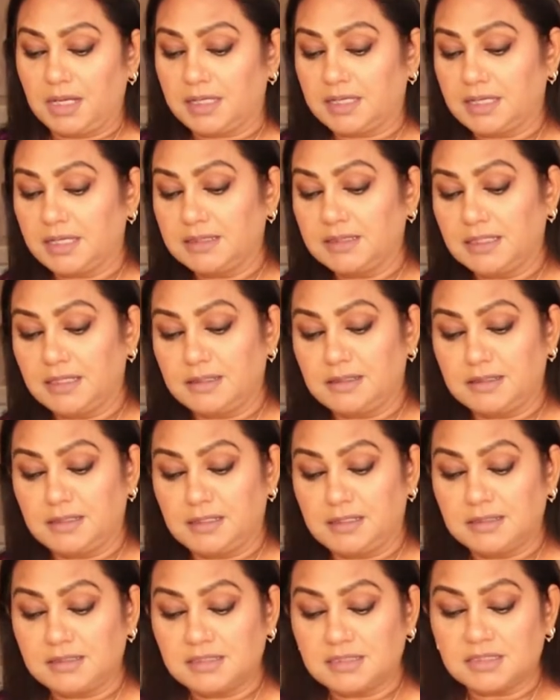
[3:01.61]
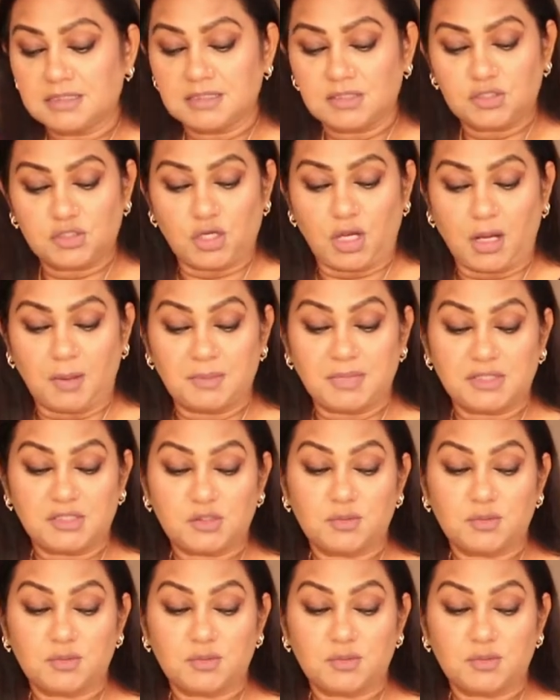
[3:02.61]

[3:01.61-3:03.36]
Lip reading: I got the onions chopped.